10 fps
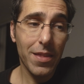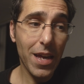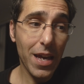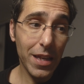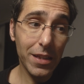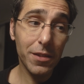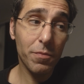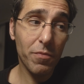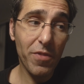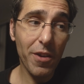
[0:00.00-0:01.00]
that
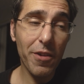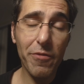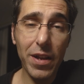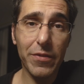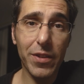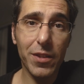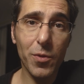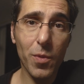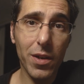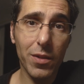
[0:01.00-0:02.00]
is very relevant
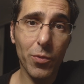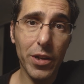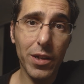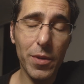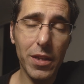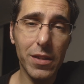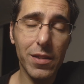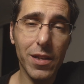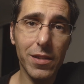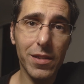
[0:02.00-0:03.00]
to what we're going to be
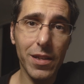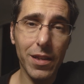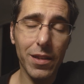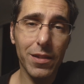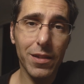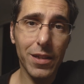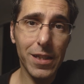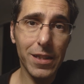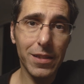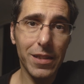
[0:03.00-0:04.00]
discussing
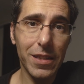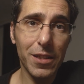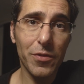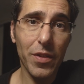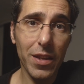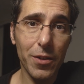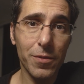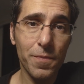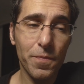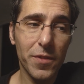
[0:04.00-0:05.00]
in this
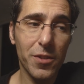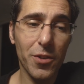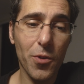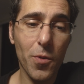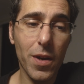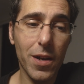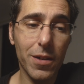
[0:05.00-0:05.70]
video. So